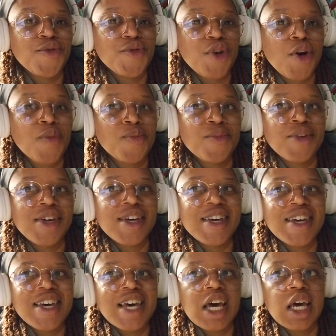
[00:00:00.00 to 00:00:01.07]
from.
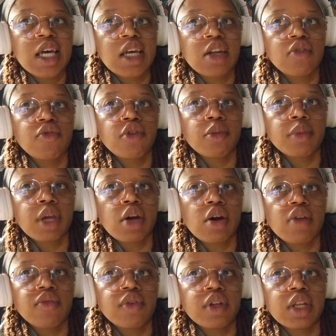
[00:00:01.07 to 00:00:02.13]
And from there,
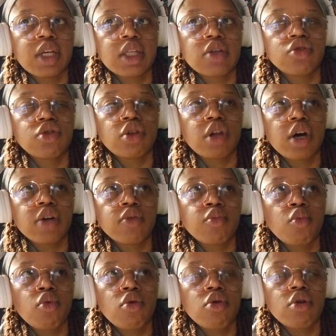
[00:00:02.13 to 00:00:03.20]
I feel like there's a lot
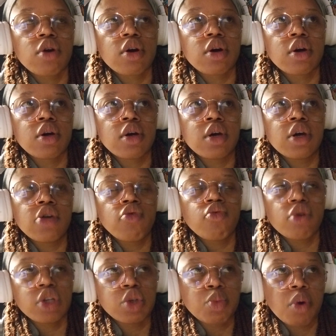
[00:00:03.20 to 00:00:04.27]
more
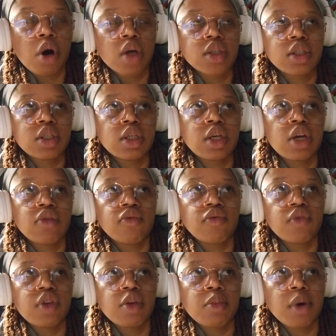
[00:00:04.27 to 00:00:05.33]
reciprocity and
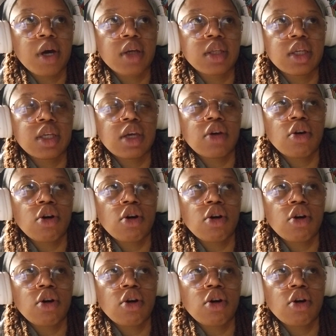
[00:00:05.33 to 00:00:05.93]
feedback that can